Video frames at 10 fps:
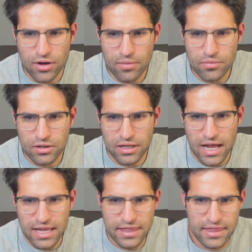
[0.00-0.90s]
@Rob
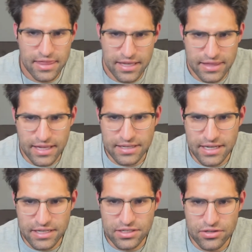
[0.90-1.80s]
Mulla, I think
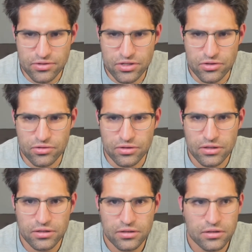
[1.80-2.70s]
that takes you to